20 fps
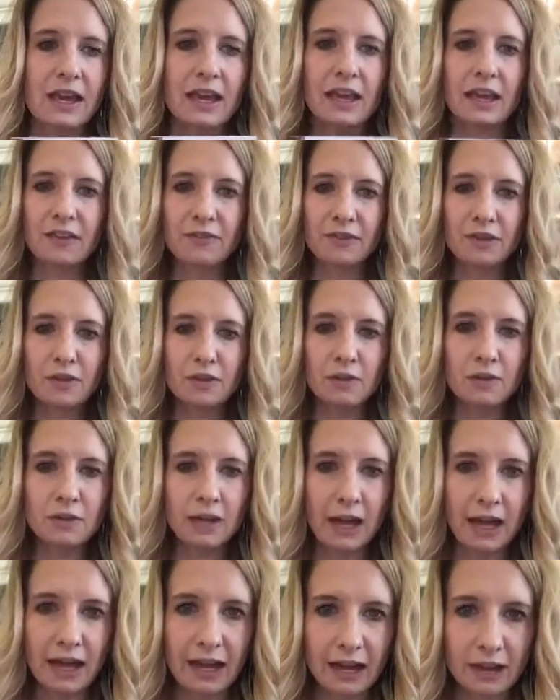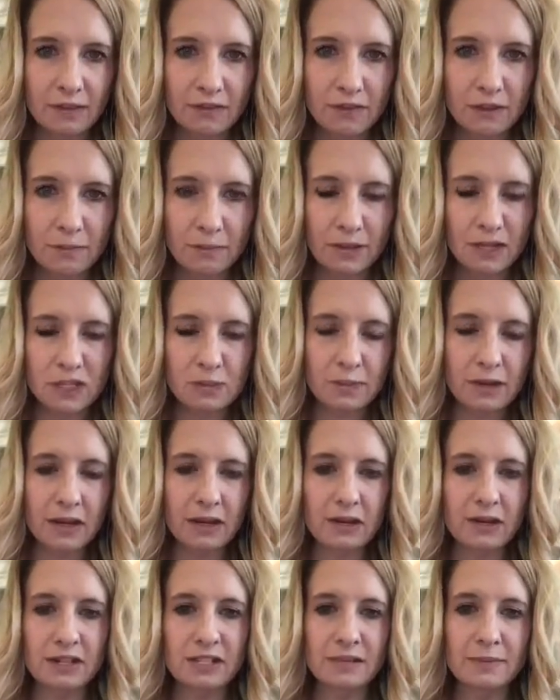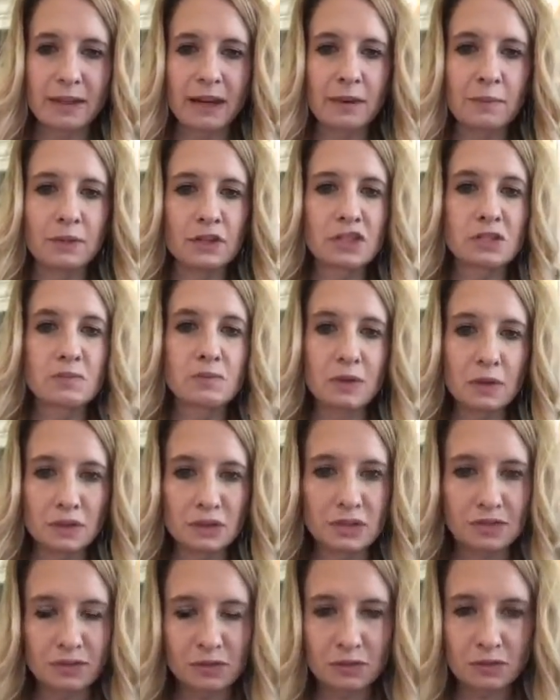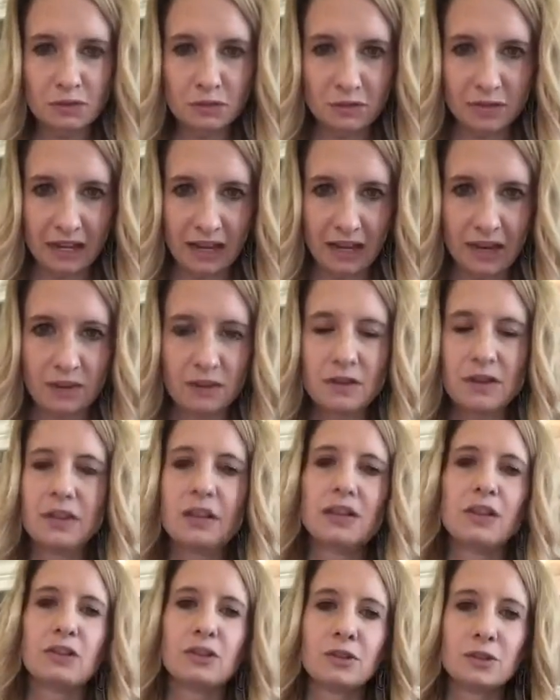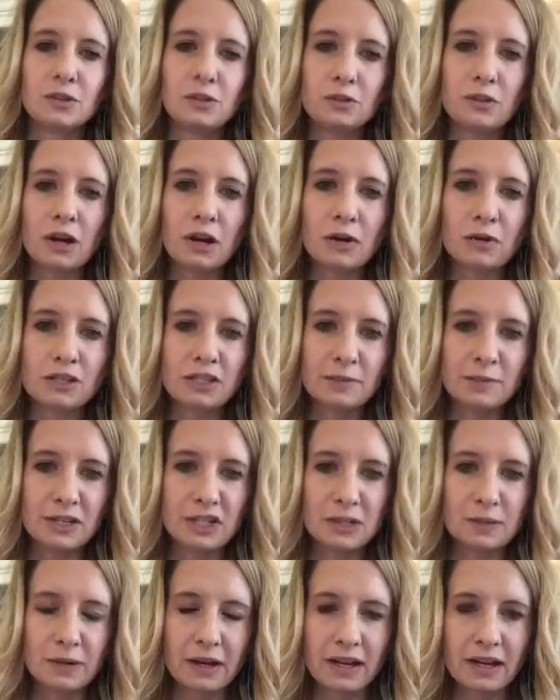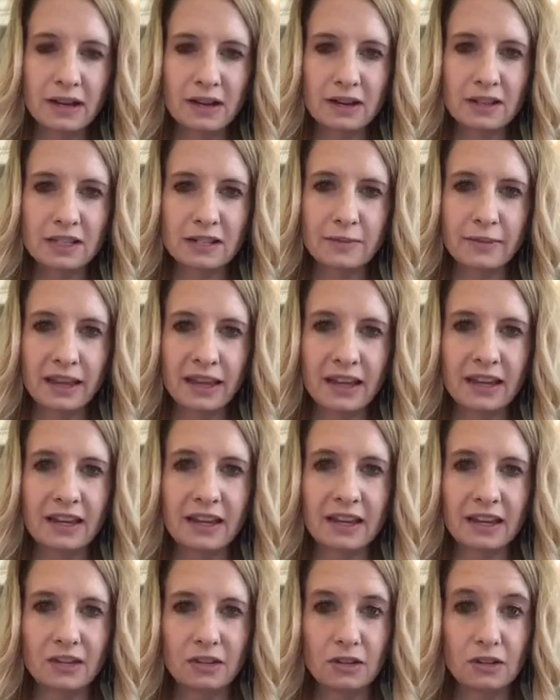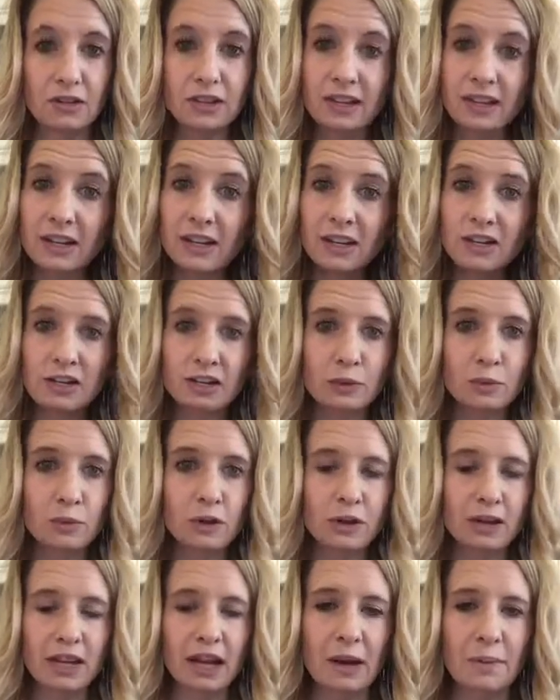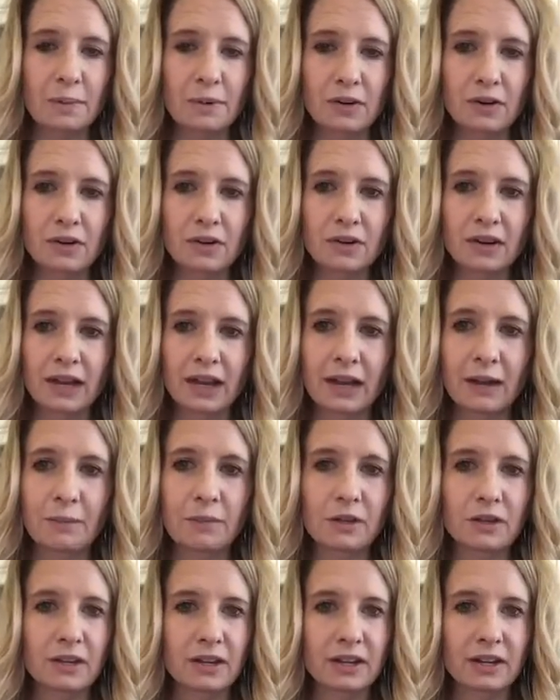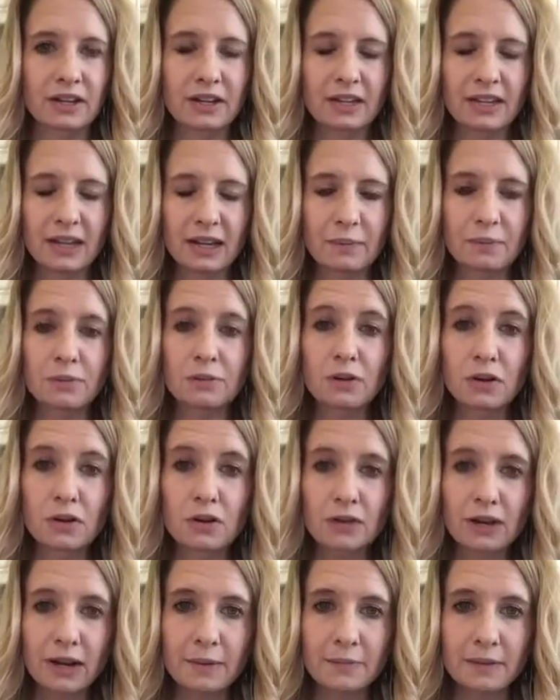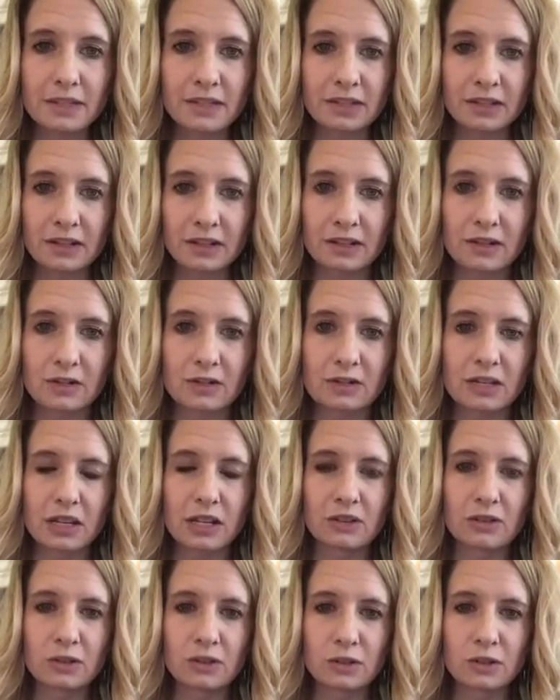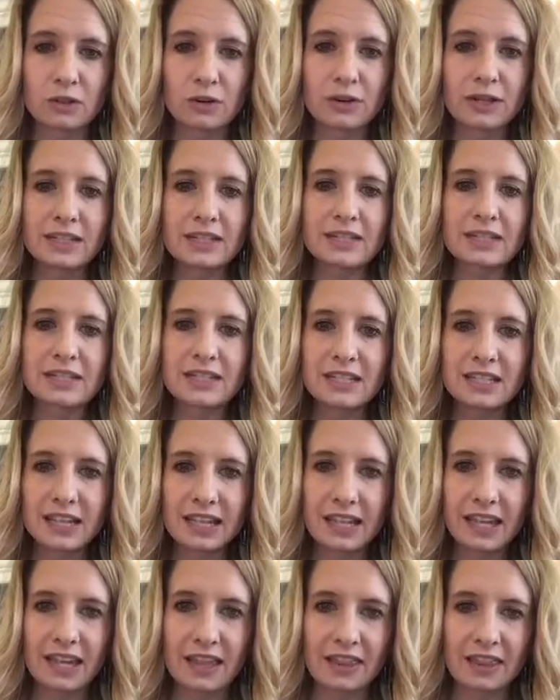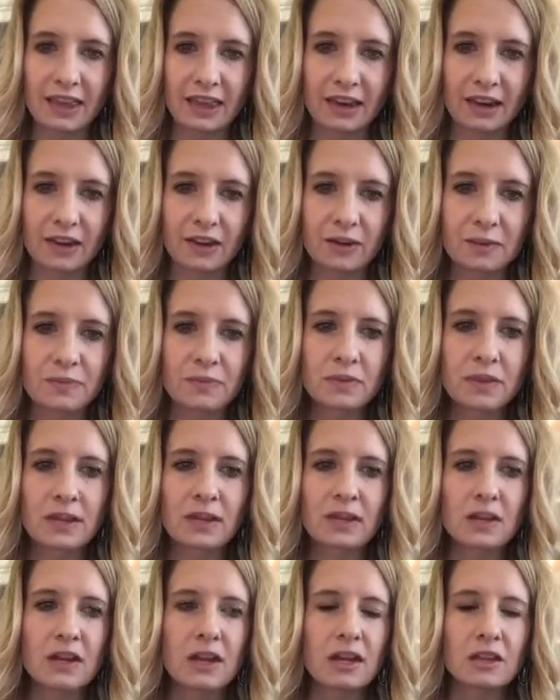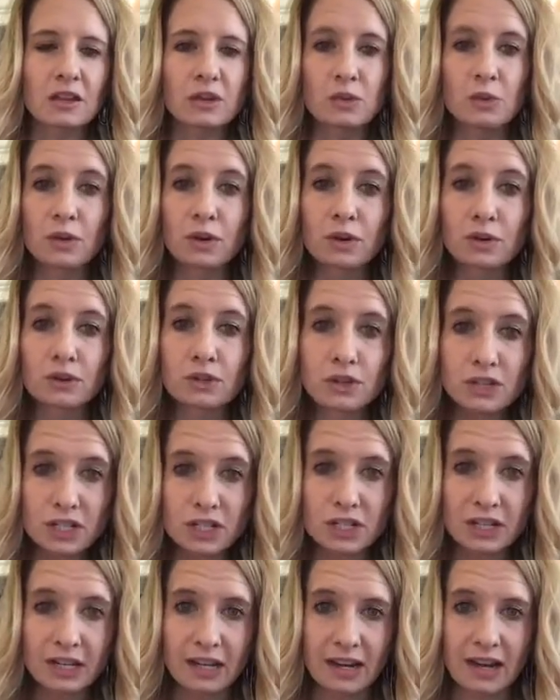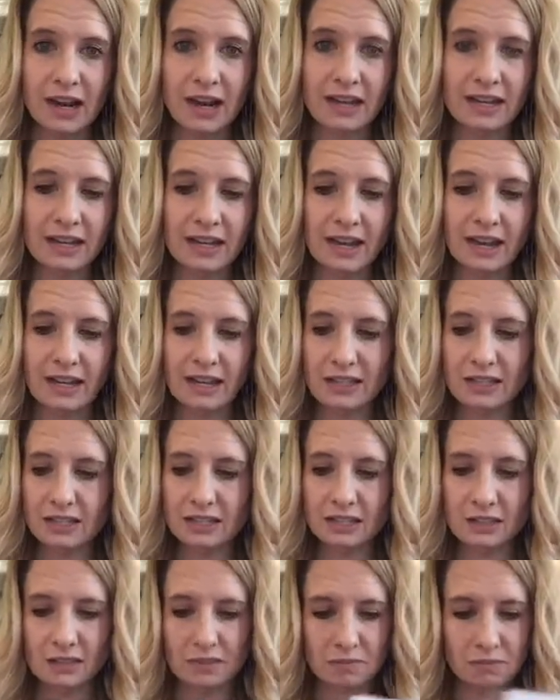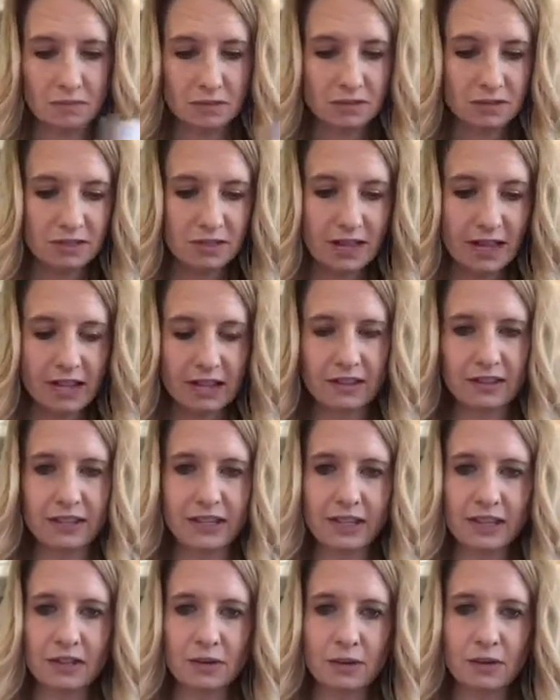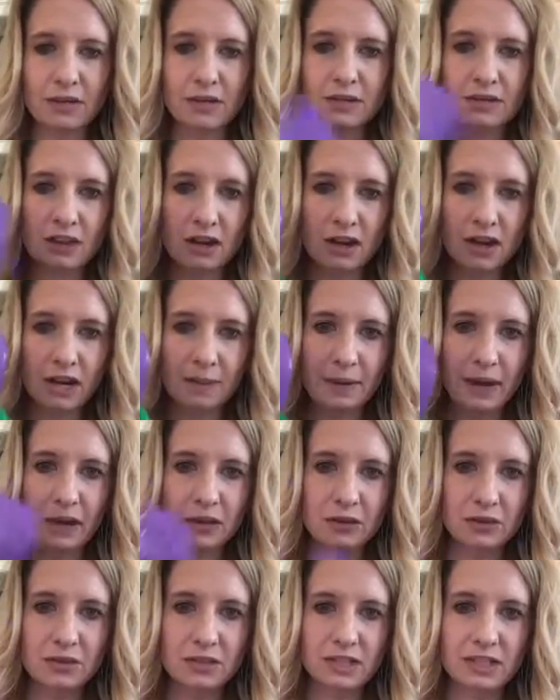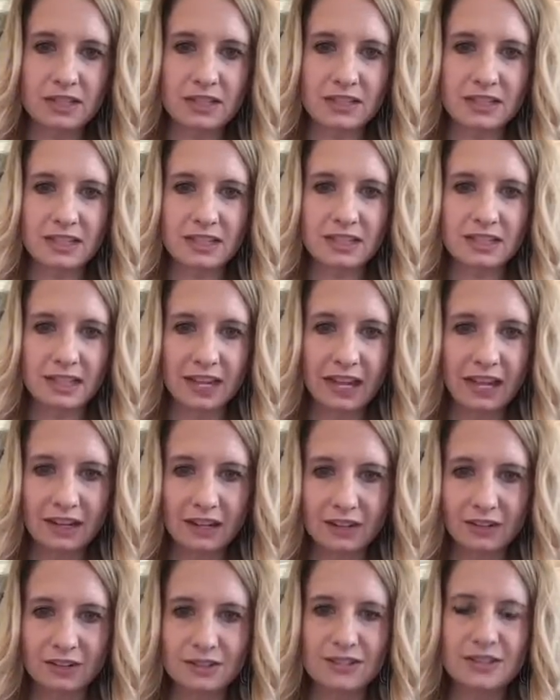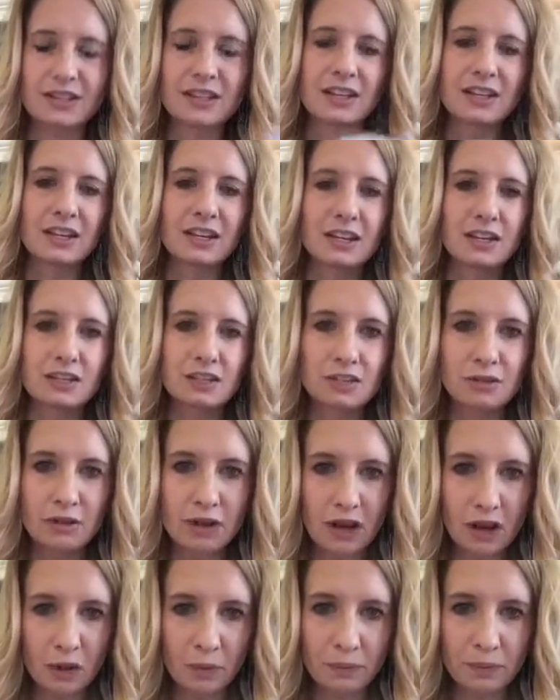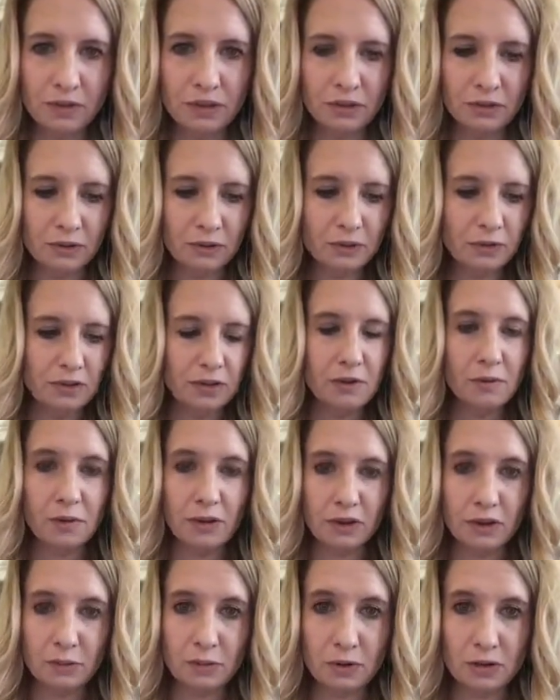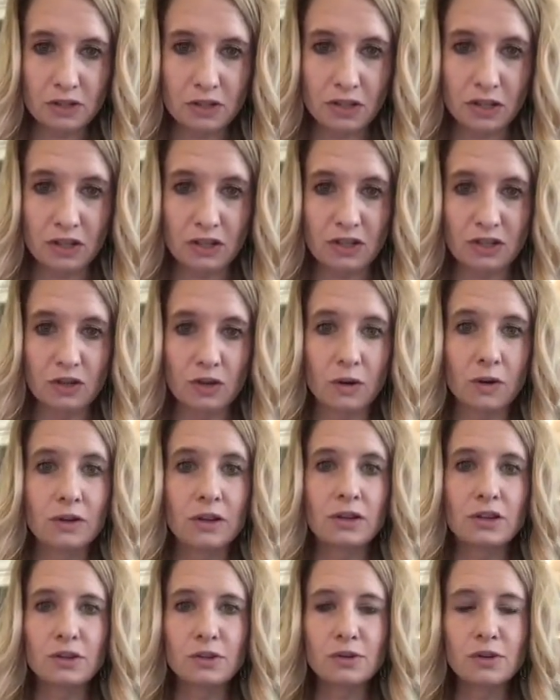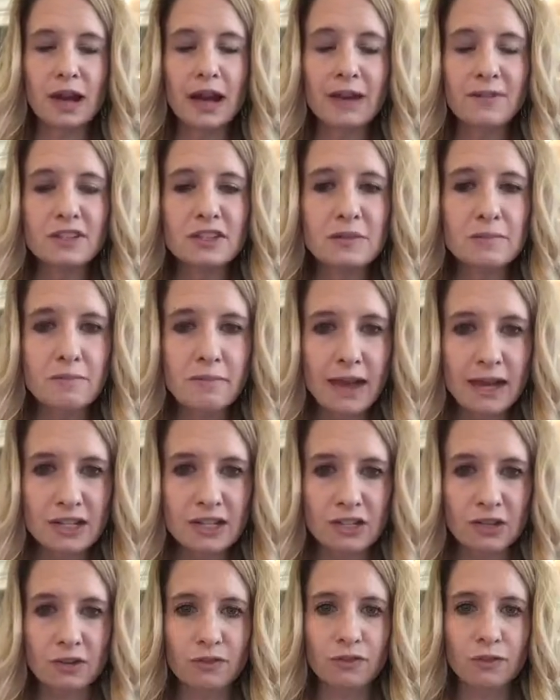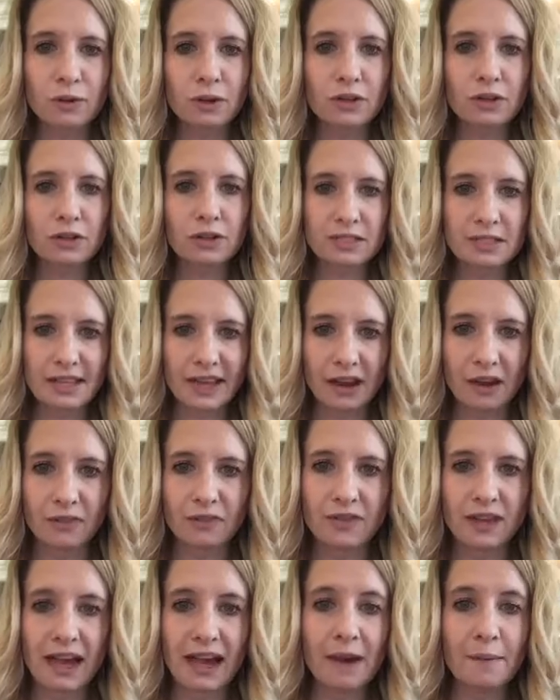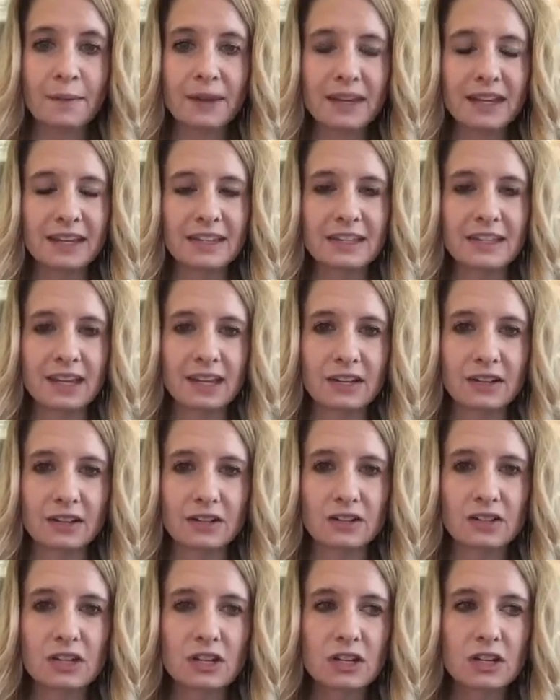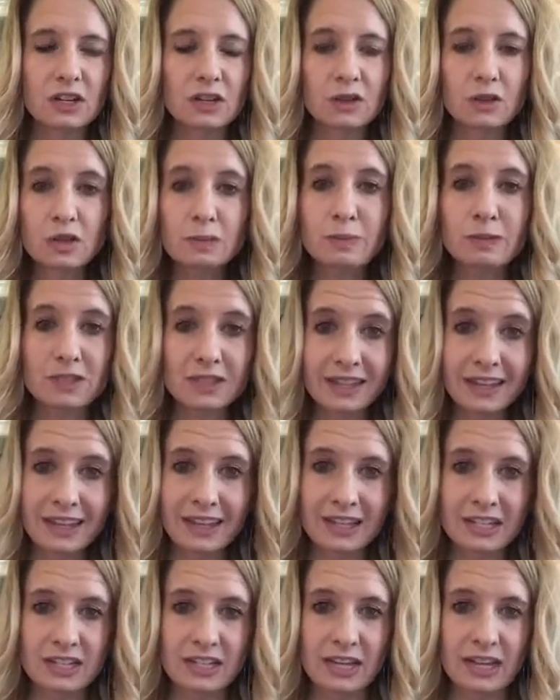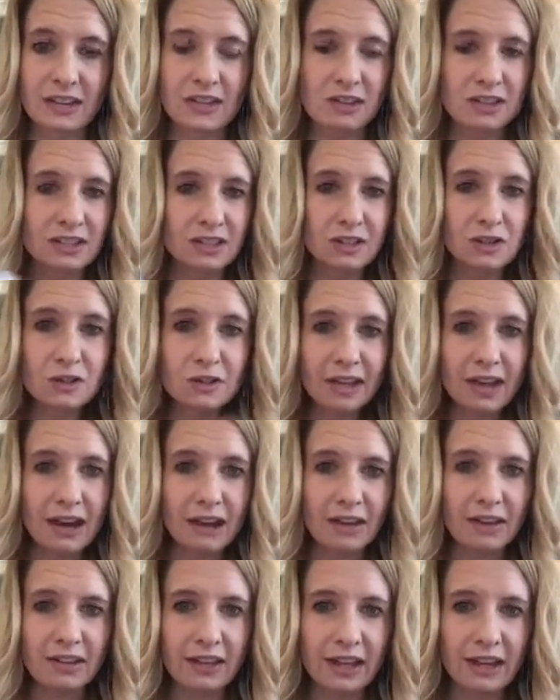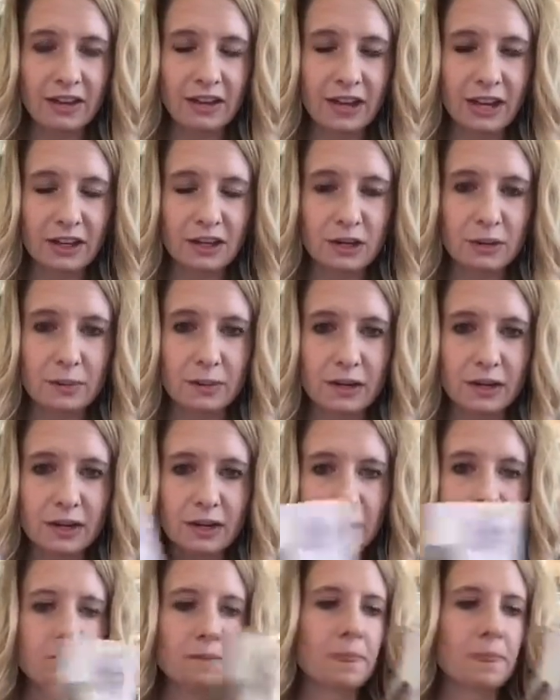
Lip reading: If you have Beachbody On Demand, which most of you do now, you go to Beachbody On Demand and you click on your workout program. You're going to click program materials and you're going to see in there your nutrition guide. And it's most likely going to talk about using these containers to help you with your portion control. You have to measure for yourself how many containers you're supposed to get each day. There's a little calculator in your book.